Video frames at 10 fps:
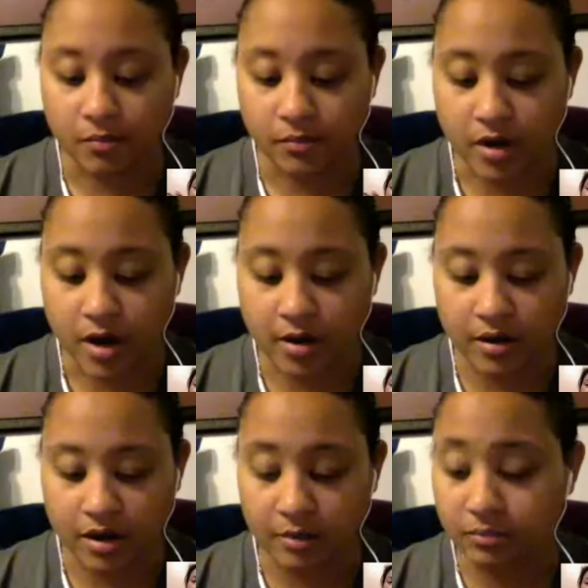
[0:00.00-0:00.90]

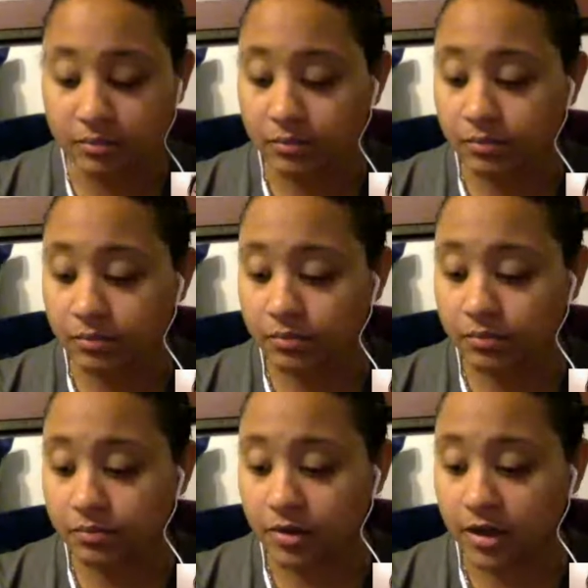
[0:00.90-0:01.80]
I'm
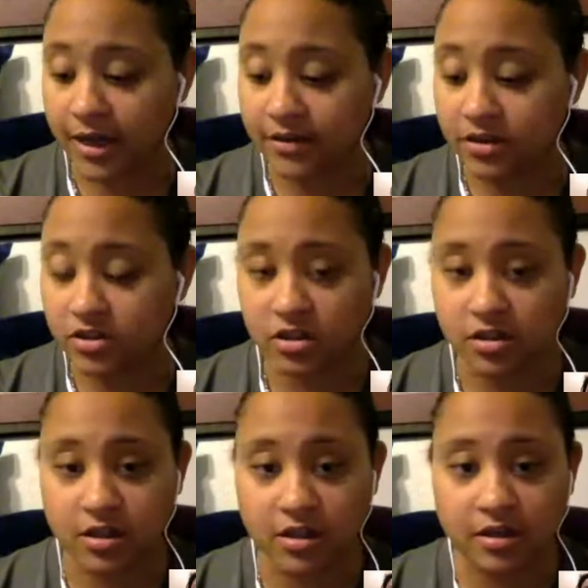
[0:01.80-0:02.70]
glad that she
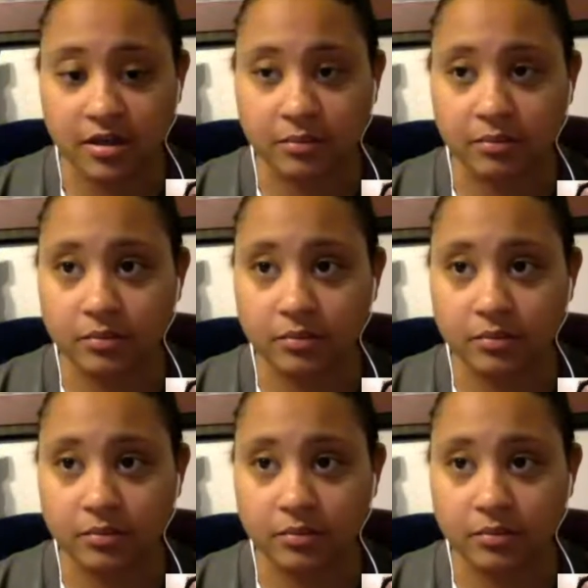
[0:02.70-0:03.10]
did, and I'm